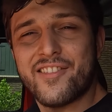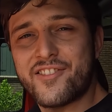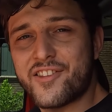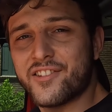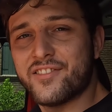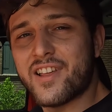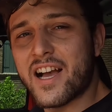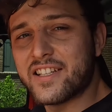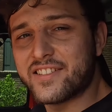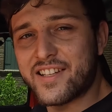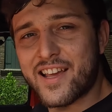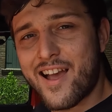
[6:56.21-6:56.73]
you'd
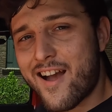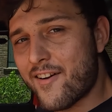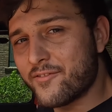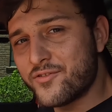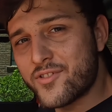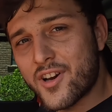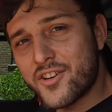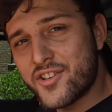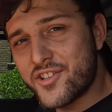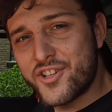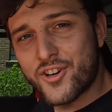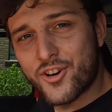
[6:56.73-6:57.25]
like to have
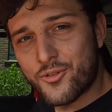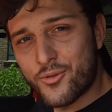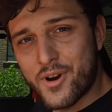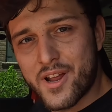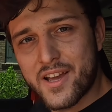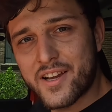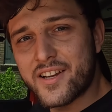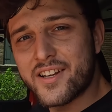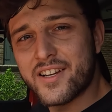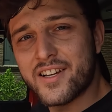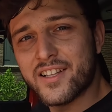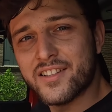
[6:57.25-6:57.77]
done to your
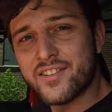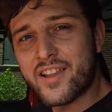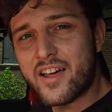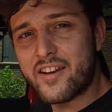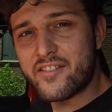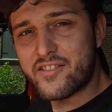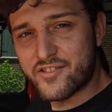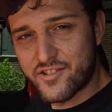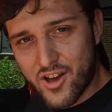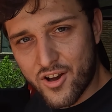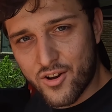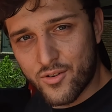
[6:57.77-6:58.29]
rig, let
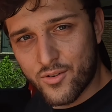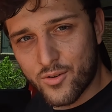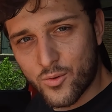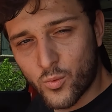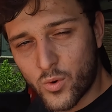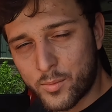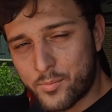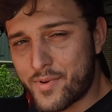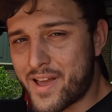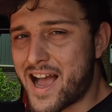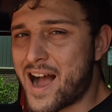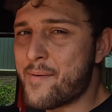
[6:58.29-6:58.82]
us know.
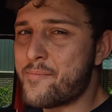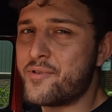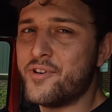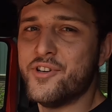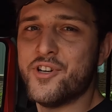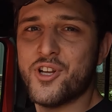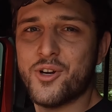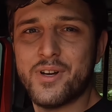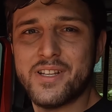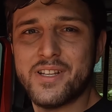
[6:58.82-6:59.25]
We'd be happy to do it.